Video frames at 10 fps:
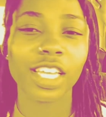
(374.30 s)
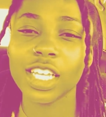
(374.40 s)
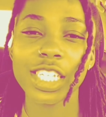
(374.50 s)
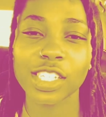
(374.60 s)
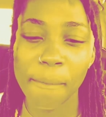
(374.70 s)

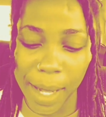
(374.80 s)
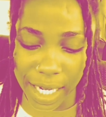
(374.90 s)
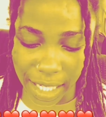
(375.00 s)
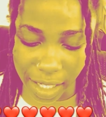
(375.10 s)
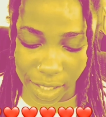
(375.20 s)
if
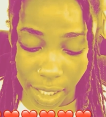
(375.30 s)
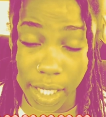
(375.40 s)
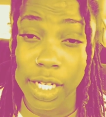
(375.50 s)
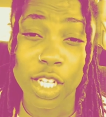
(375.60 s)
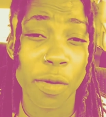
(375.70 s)
somebody out
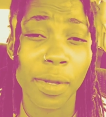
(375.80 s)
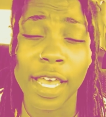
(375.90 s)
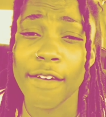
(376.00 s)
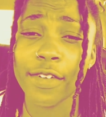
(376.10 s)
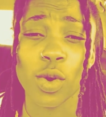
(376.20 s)
there could be
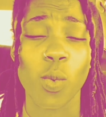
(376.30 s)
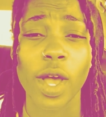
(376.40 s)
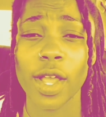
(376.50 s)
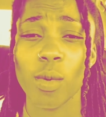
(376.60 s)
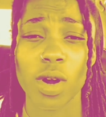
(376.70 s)
having it
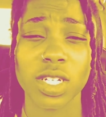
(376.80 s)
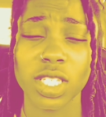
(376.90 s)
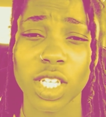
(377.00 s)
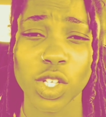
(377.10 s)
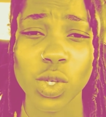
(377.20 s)
way worse
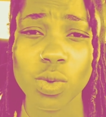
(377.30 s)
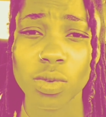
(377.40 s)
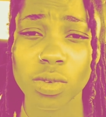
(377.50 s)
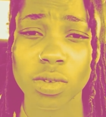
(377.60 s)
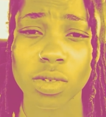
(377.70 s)
than you.
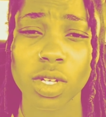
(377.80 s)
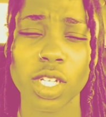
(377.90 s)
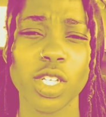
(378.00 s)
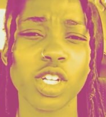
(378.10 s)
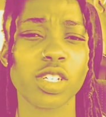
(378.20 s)

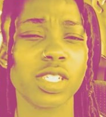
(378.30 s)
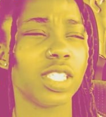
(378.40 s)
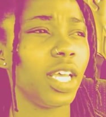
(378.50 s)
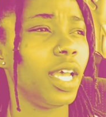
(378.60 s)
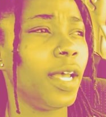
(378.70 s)
You know what I'm
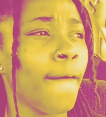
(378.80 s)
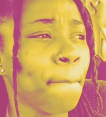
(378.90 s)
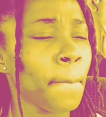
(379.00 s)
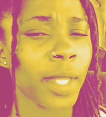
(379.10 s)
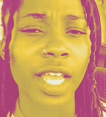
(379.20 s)
saying?
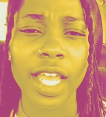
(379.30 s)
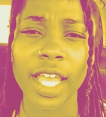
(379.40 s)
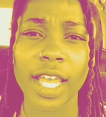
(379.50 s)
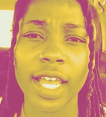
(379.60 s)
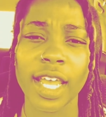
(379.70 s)

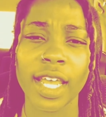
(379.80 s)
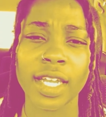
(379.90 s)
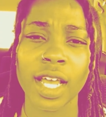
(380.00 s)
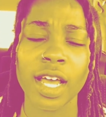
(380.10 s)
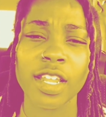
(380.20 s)
And
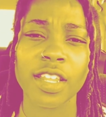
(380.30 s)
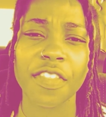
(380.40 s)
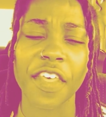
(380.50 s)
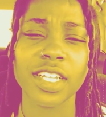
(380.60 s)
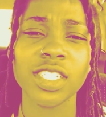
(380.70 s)

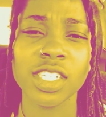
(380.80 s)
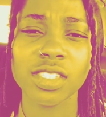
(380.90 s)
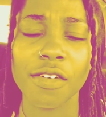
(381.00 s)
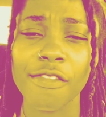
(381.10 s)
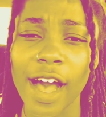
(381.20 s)
that's
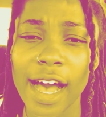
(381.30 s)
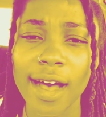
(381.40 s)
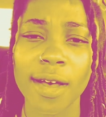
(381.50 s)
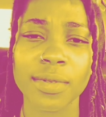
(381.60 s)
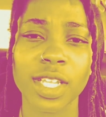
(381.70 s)
just the
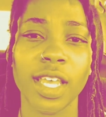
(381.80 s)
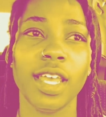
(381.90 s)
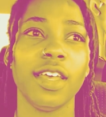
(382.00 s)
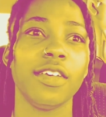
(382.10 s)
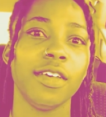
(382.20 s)
vibes
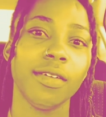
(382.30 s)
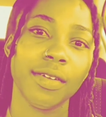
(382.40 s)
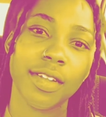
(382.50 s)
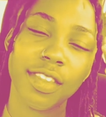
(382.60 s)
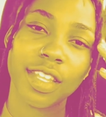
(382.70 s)
and
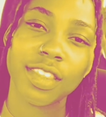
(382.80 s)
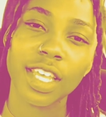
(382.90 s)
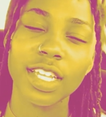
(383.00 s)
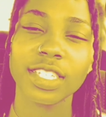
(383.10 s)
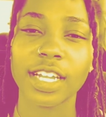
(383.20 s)
the
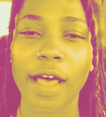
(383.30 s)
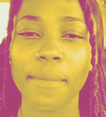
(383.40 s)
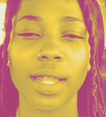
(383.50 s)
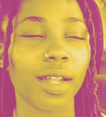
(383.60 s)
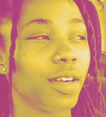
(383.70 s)
things that I've
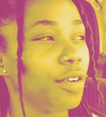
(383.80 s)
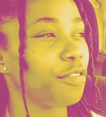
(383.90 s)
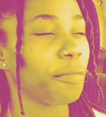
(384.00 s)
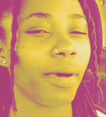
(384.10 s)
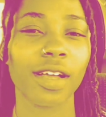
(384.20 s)
been learning
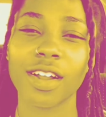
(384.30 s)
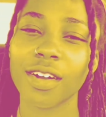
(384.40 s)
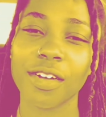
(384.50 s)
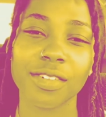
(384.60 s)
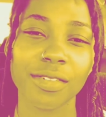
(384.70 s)
from my
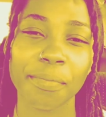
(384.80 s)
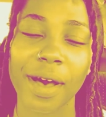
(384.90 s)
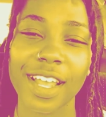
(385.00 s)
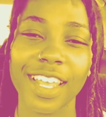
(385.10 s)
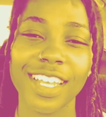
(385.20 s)
girl,
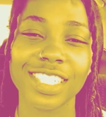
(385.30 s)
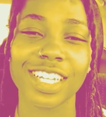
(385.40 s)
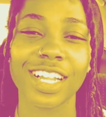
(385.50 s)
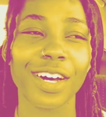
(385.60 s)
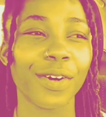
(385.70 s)
my
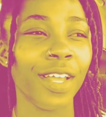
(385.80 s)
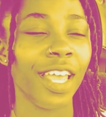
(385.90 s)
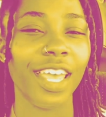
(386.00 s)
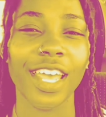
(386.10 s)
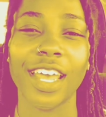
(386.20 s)
Angelou.
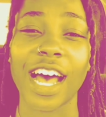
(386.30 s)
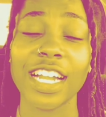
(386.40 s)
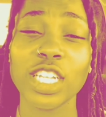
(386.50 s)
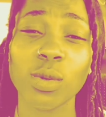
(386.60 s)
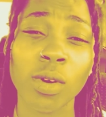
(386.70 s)
And
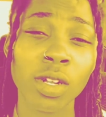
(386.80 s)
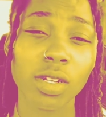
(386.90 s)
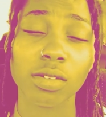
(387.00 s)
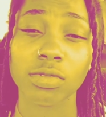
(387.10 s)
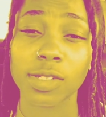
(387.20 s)
I just want
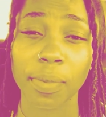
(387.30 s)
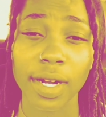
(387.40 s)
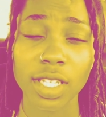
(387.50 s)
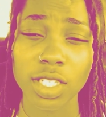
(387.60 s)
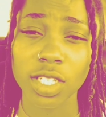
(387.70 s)
to
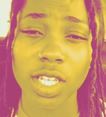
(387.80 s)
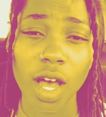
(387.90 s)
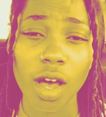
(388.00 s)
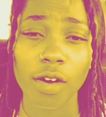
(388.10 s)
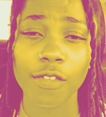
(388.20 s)
spread it to
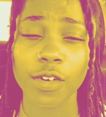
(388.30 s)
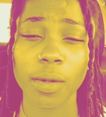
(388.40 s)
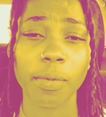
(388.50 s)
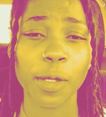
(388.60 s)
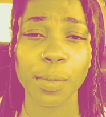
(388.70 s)
y'all, for
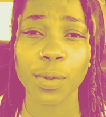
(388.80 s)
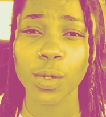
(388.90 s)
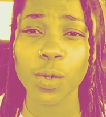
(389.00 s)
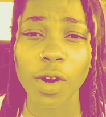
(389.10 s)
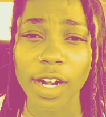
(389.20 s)
the people
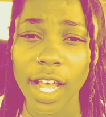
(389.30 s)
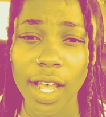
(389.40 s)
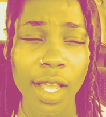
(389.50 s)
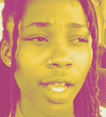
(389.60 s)
who are not,